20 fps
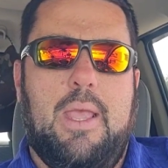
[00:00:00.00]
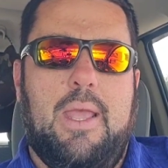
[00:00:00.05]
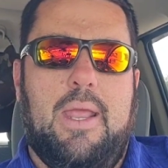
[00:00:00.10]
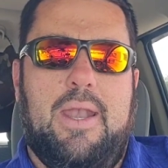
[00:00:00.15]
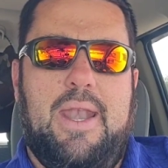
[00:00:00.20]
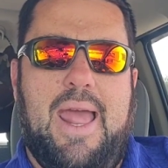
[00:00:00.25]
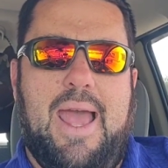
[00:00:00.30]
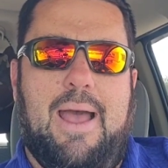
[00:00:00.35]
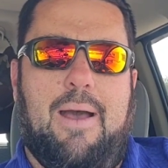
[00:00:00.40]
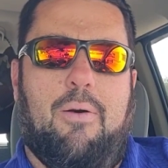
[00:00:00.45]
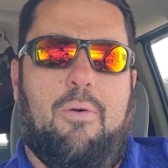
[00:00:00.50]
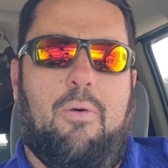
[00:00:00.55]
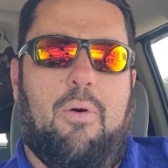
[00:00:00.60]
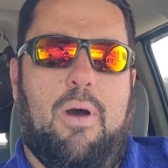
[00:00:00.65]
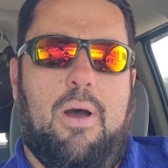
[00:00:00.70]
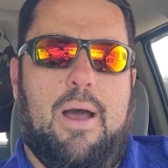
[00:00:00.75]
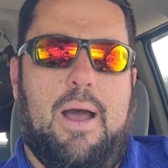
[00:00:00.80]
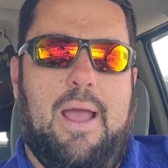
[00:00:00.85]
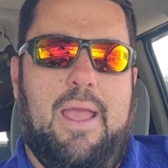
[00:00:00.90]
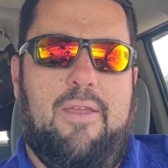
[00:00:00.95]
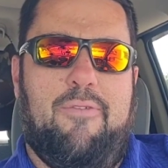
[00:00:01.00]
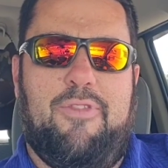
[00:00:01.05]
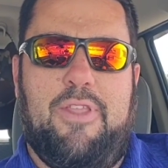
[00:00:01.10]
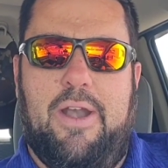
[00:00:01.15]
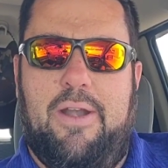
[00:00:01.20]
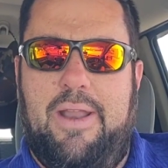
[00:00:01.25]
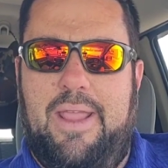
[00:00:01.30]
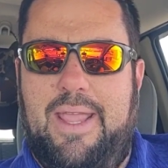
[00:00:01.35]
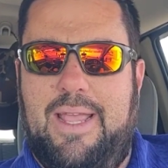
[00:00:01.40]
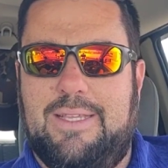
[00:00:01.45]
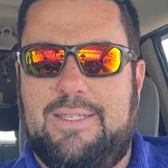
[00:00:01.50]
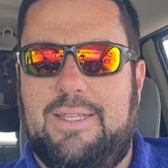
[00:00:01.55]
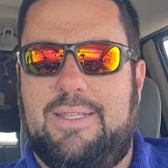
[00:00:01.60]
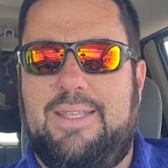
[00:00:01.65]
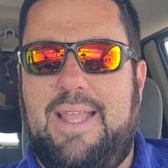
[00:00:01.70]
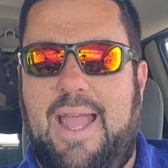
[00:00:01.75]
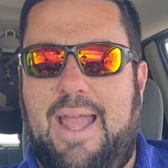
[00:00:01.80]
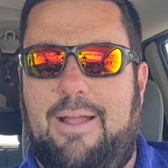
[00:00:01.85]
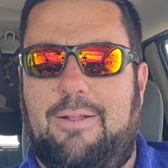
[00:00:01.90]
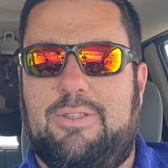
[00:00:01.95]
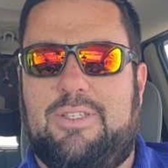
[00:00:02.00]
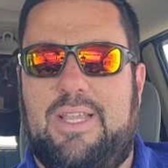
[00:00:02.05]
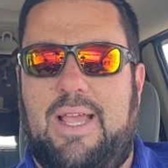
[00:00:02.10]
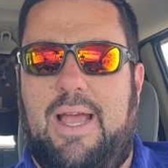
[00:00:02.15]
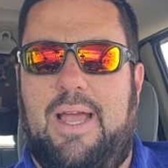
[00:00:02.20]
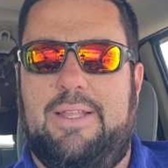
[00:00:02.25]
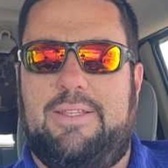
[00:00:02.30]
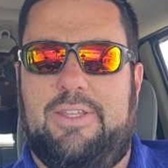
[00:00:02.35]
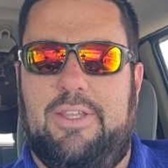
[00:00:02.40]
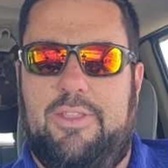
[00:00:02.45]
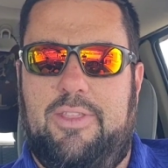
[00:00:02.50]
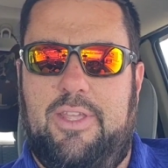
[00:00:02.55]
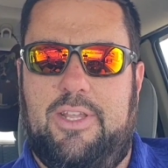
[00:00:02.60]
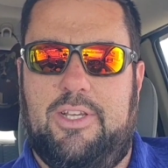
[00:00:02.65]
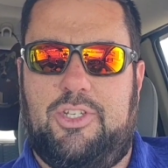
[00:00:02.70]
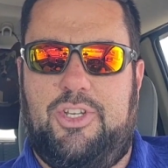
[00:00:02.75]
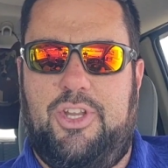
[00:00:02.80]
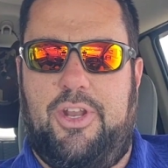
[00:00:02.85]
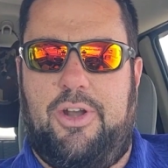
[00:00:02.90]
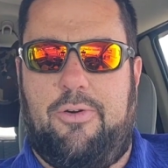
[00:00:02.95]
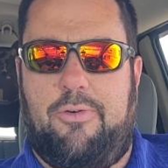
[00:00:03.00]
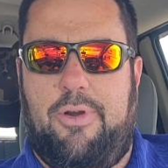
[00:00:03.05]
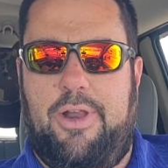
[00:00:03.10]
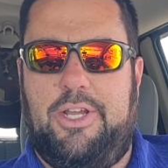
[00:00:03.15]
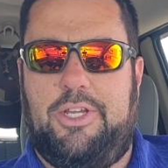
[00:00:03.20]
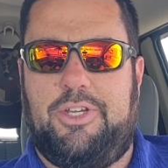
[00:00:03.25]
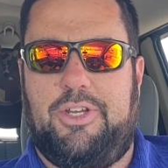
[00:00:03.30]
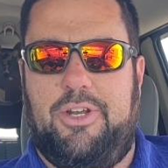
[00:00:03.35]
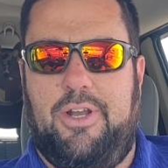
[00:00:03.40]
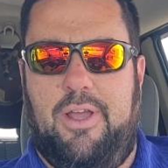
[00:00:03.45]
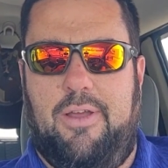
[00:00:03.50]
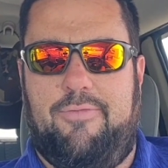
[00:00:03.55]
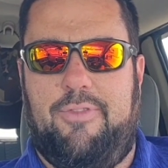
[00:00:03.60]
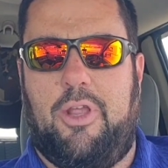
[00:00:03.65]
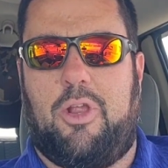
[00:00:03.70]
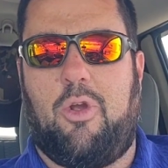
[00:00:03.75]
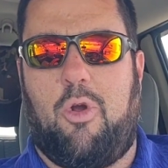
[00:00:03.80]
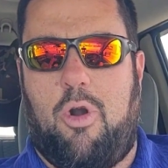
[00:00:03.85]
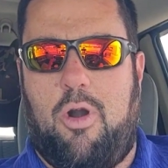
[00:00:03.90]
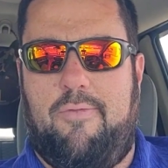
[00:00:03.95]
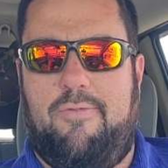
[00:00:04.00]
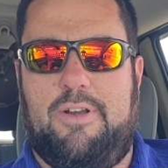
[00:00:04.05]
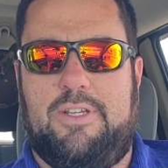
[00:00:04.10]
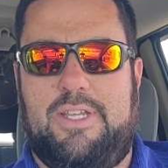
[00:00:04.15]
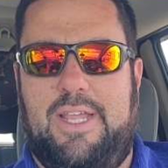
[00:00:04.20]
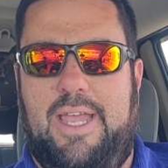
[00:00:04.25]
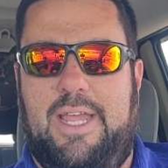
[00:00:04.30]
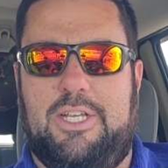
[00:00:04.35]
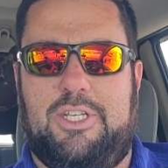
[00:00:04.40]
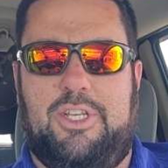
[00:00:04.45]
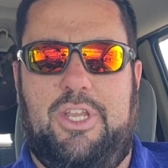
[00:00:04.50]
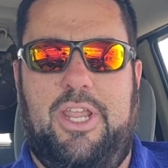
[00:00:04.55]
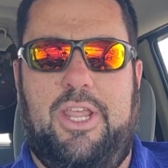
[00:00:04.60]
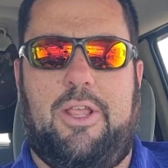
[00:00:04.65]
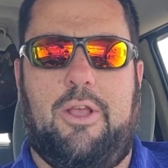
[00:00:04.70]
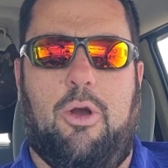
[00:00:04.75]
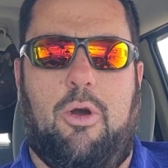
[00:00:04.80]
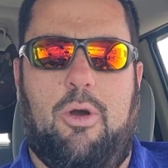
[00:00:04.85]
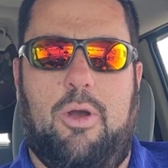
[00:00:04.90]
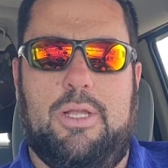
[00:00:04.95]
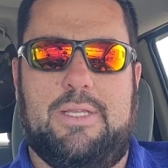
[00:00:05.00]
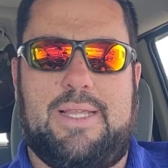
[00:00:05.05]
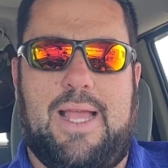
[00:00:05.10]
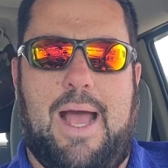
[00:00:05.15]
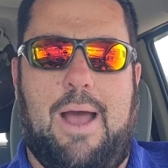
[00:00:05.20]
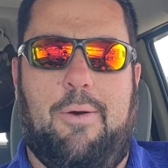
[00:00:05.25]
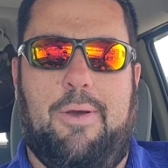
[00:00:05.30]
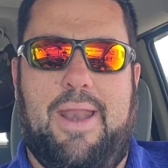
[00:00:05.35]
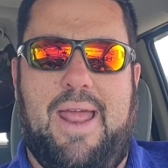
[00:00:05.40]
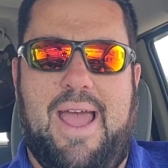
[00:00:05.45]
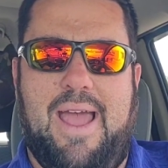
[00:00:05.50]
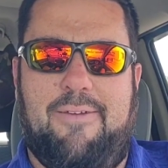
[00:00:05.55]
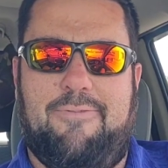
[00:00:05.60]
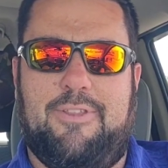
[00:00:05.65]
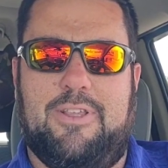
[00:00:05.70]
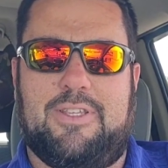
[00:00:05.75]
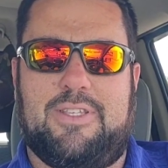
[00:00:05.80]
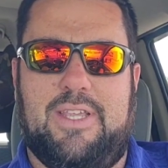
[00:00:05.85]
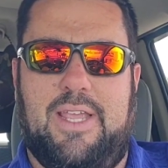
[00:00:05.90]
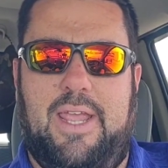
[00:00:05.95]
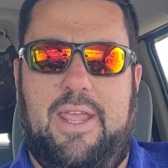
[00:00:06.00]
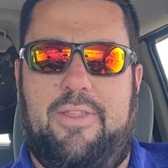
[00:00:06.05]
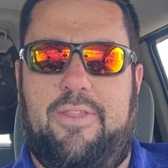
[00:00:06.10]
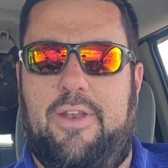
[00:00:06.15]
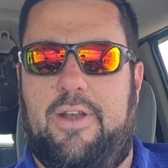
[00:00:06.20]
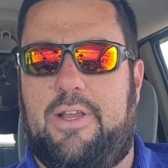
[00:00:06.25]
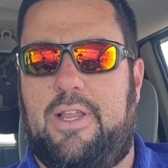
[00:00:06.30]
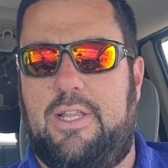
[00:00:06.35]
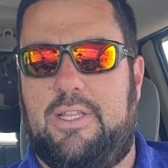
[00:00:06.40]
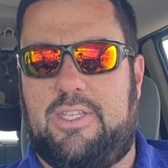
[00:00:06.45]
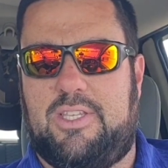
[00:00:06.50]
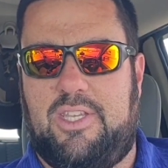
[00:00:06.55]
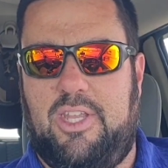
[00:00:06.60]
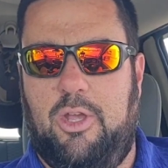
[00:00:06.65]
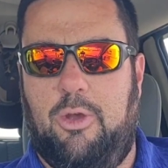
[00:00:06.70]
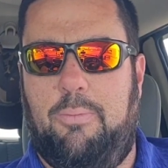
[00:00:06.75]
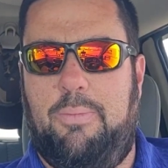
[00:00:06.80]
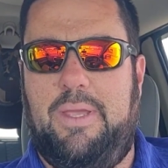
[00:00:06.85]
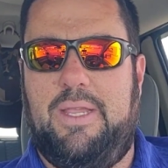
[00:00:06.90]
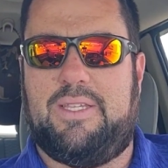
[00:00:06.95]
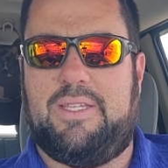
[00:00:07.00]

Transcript: Now, if there is a downside to this generation of the Carver's Edge decoys, I would have to say there could still be